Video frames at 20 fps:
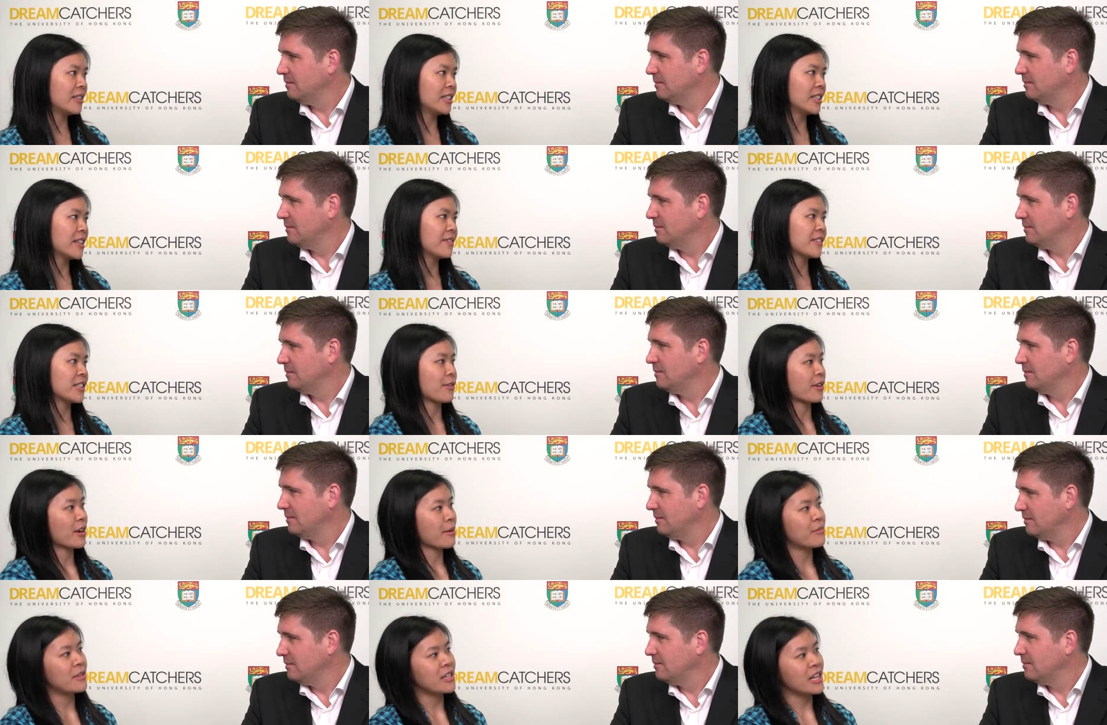Speaker 1: and give us
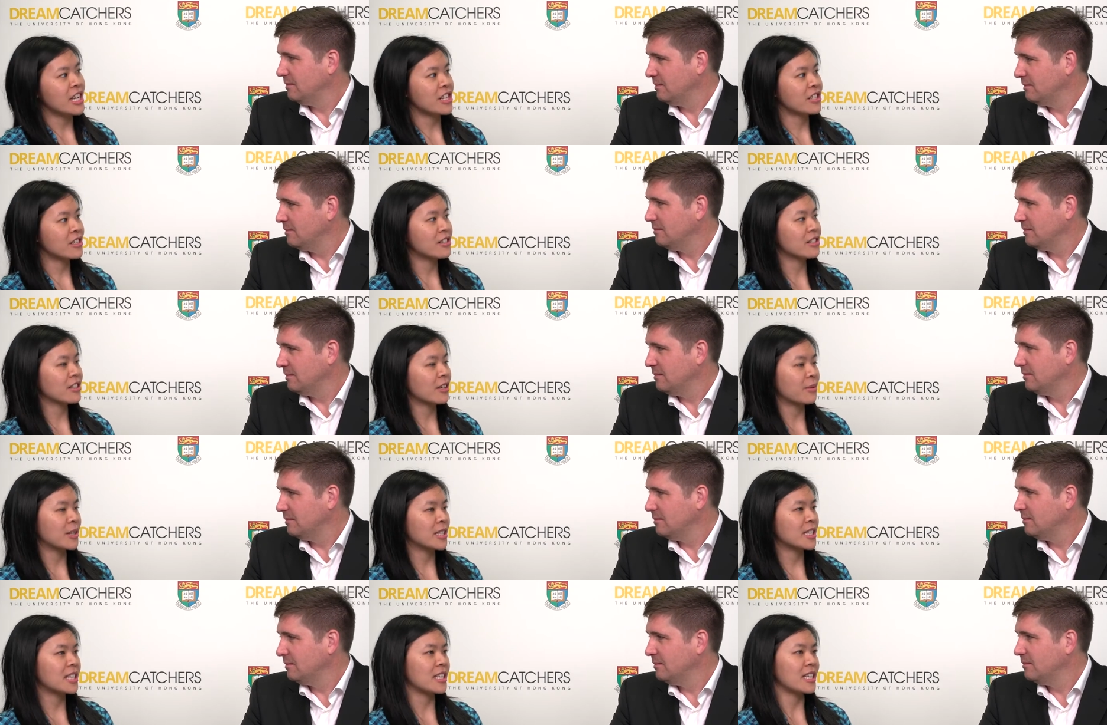recommendations on
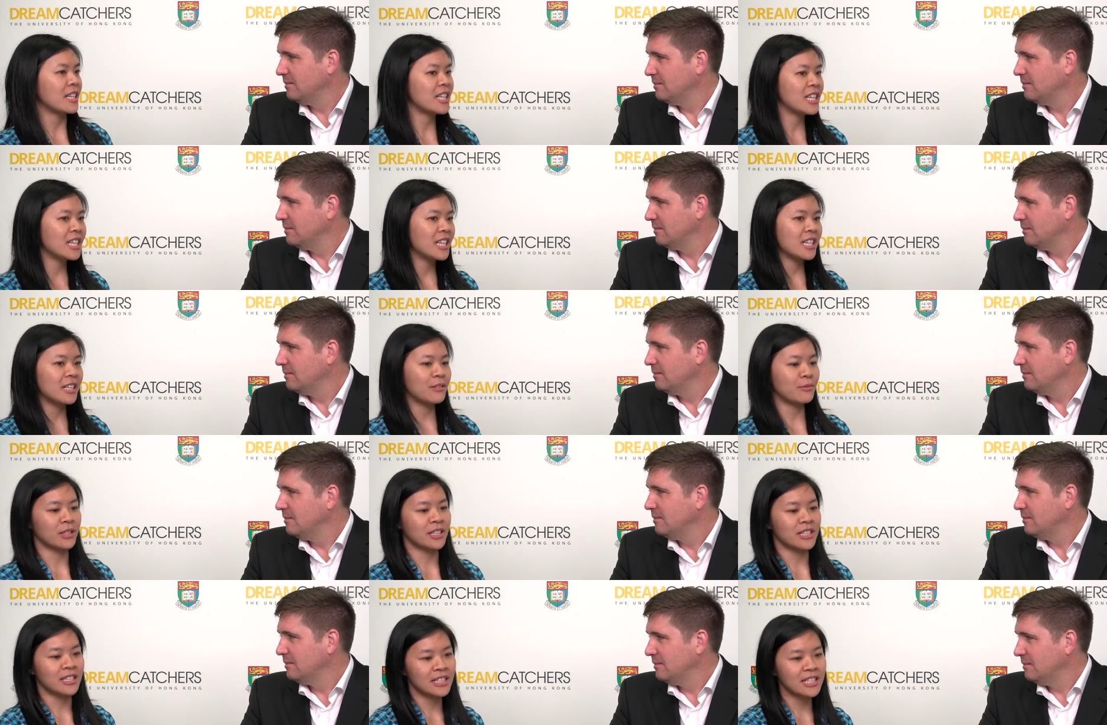what to eat, what
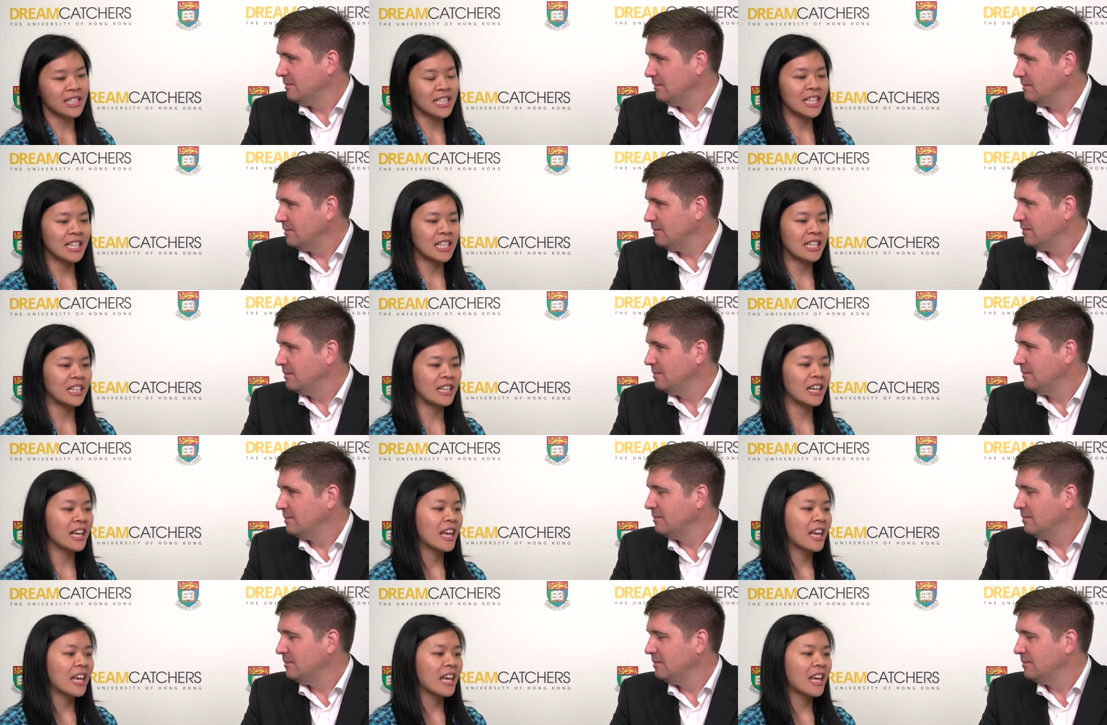to see.